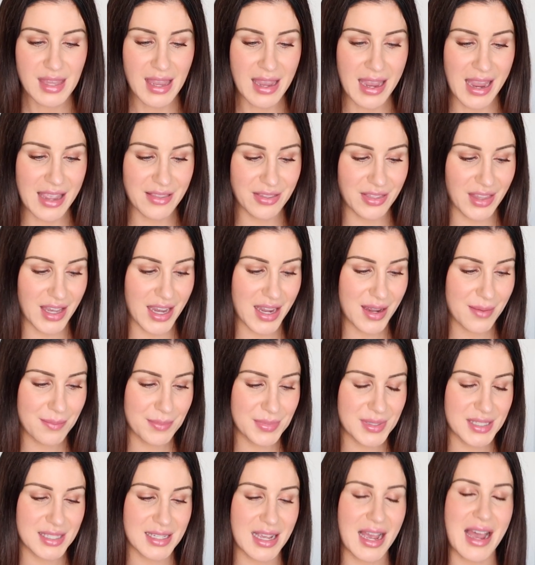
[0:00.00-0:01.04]
And
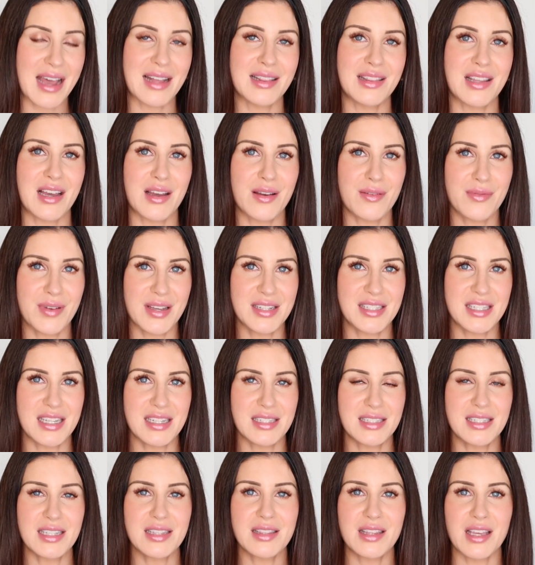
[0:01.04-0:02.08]
lips, I love a
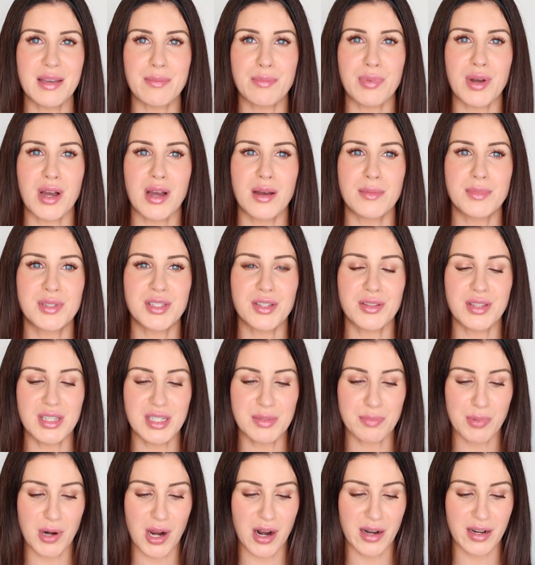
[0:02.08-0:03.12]
tinted lip balm. So
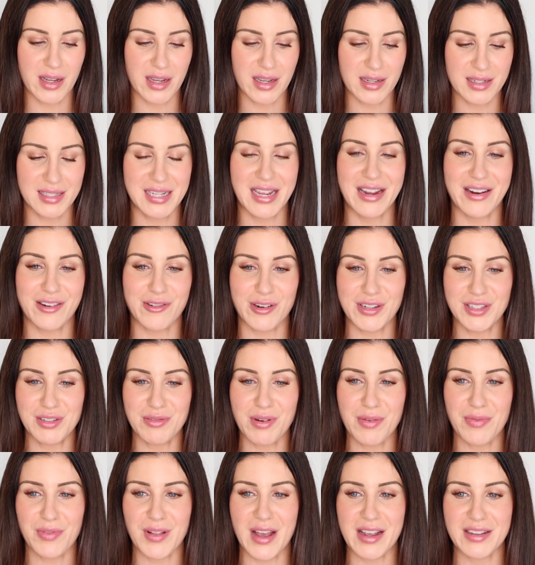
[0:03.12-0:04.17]
these products are going to
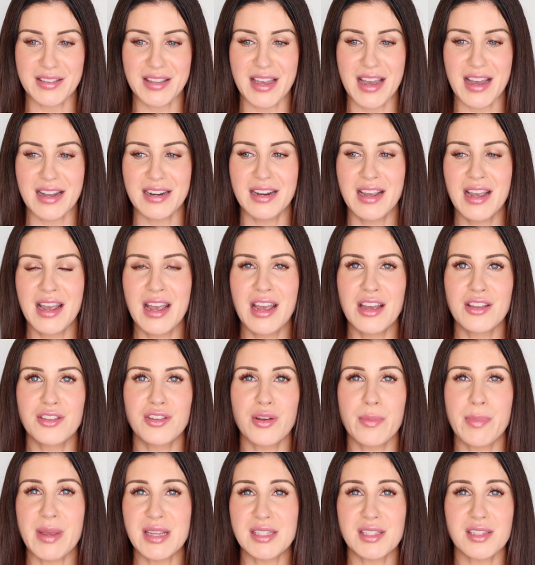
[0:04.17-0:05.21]
reflect that.
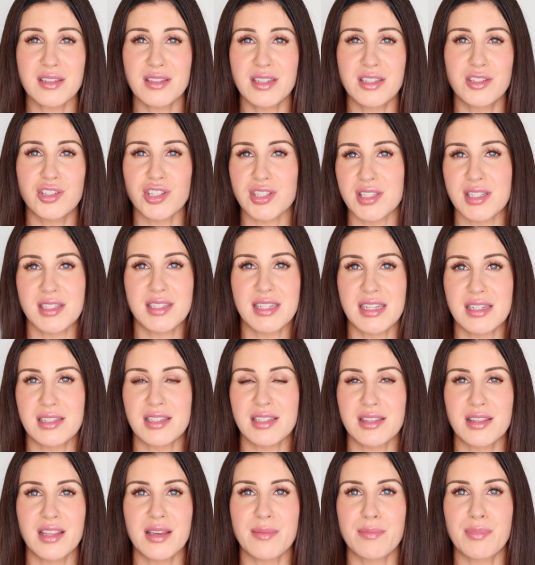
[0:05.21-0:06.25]
They're basically just a
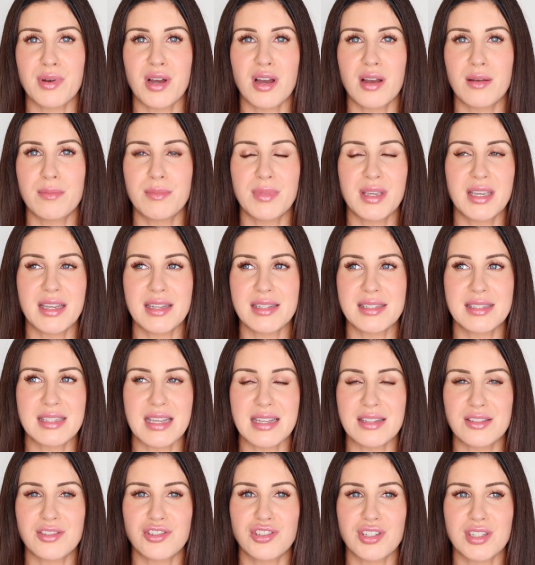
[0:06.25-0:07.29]
tinted lip balm because
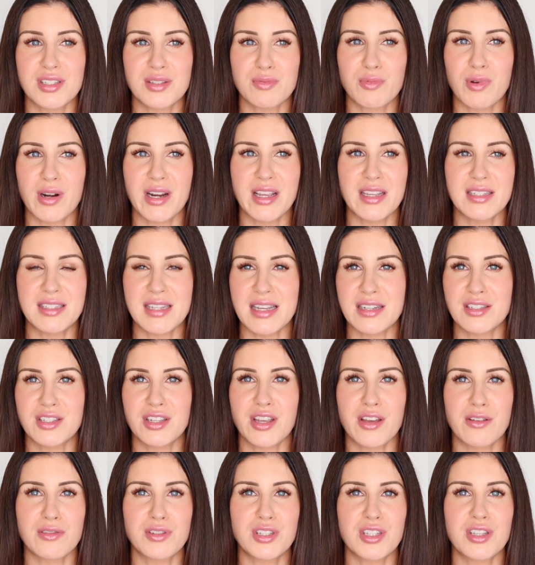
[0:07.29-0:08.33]
that's just what I tend to
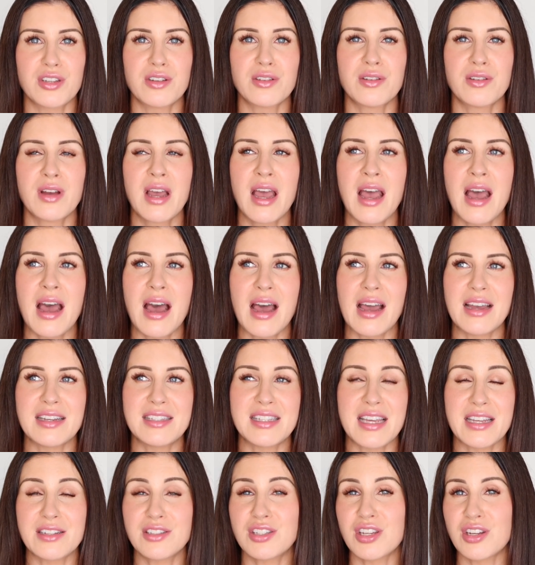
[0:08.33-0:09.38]
go to. I
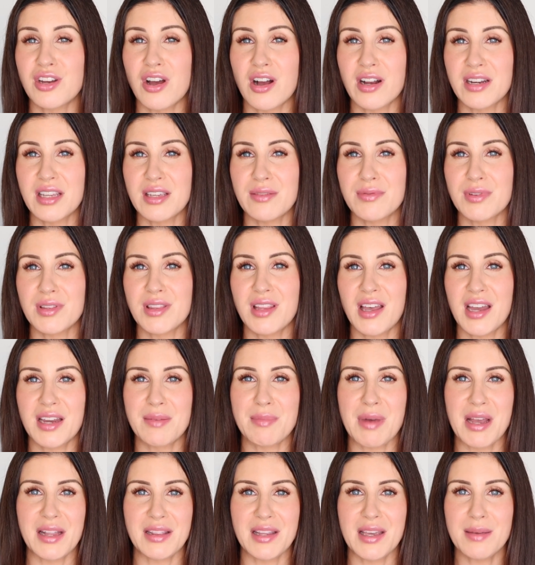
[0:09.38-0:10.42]
tend to not even line
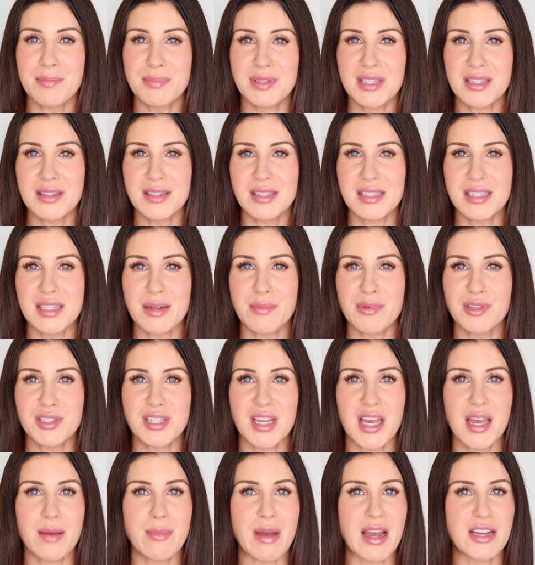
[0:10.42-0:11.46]
my lips in the
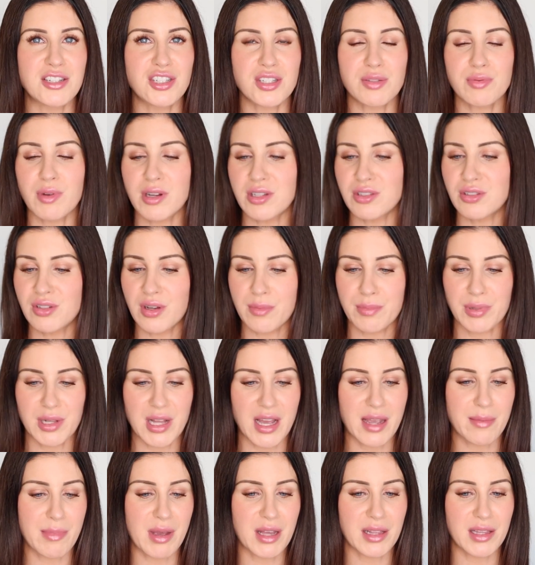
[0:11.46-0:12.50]
summertime. I just want to
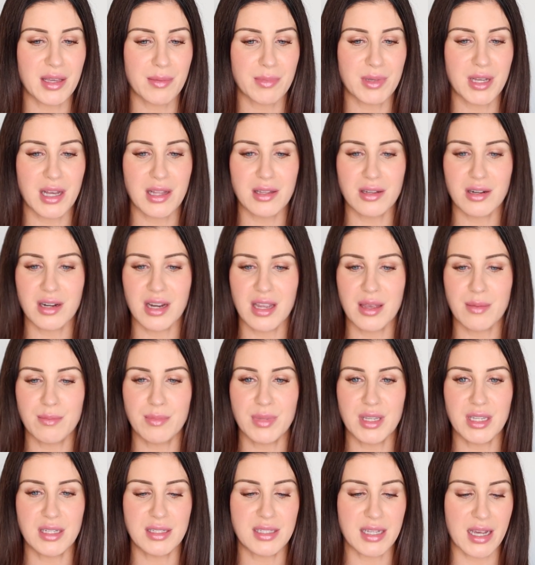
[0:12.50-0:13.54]
apply my lip color and
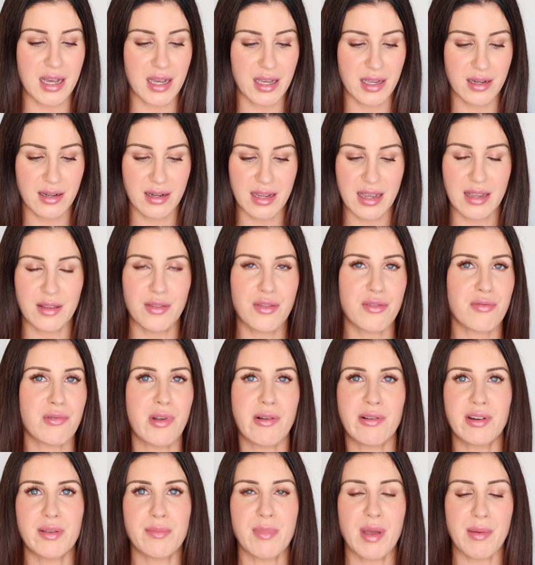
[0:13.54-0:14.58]
be done and throw
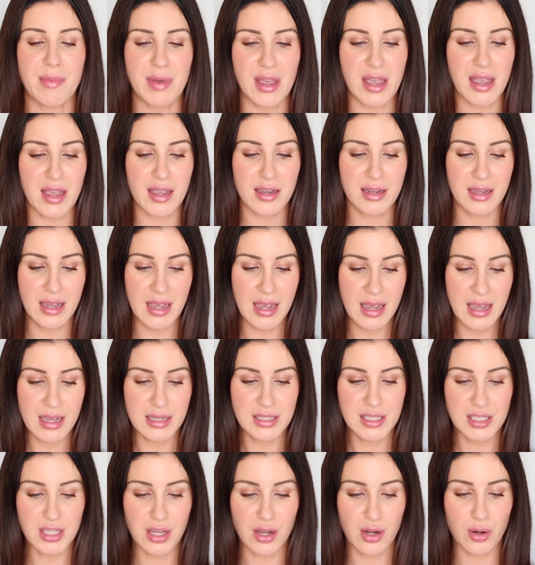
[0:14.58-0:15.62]
it in my bag.
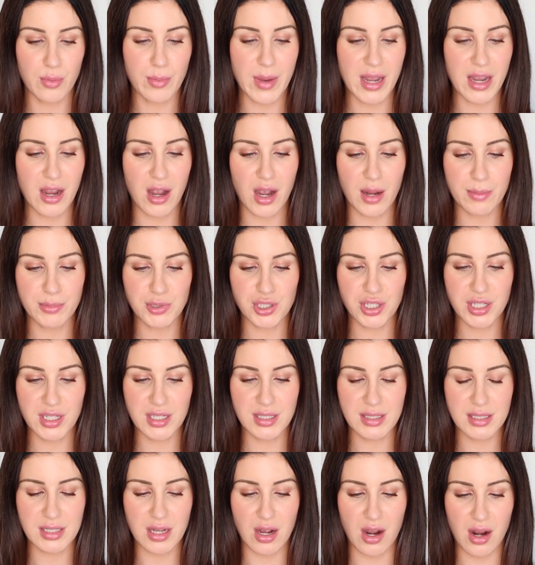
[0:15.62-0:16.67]
So my
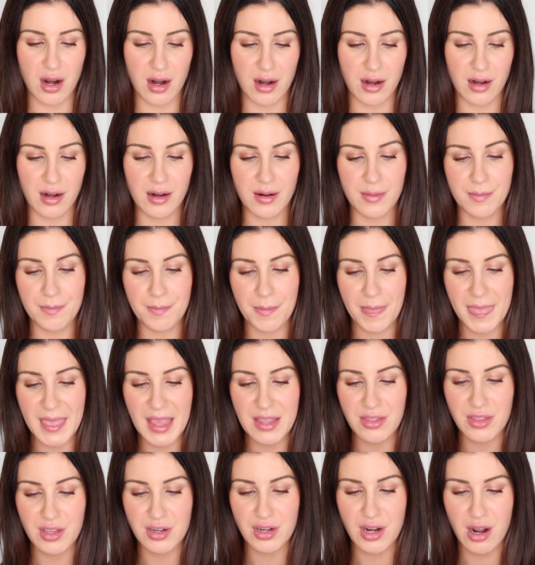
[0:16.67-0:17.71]
options are
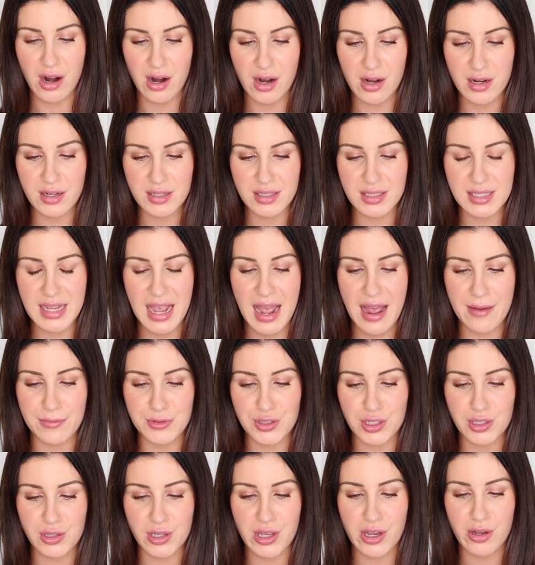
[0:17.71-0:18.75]
the NARS
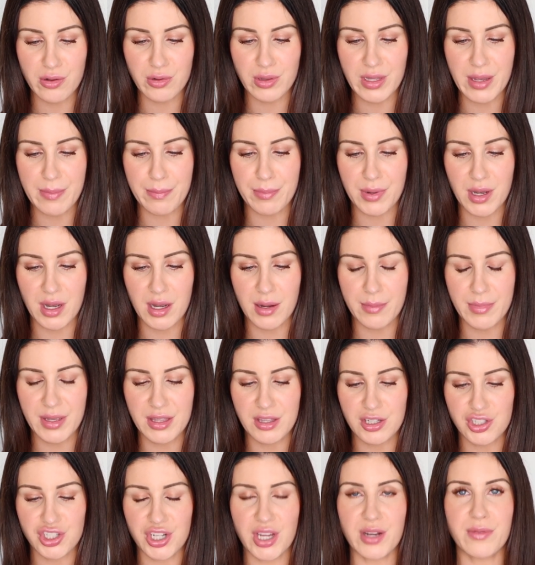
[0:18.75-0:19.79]
Afterglow Lip Balm in
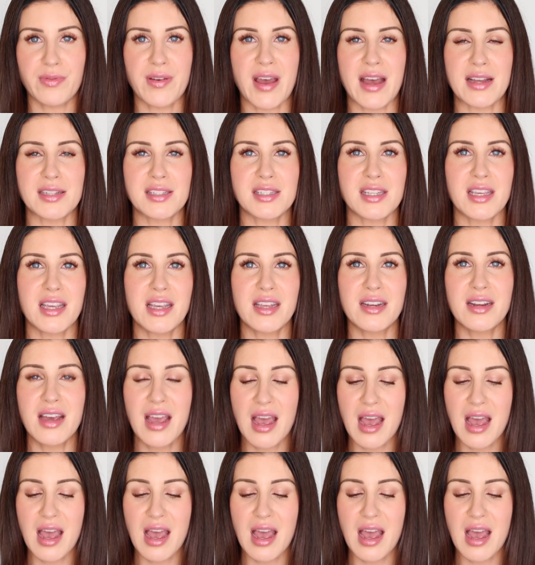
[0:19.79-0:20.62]
the shade Fastlane.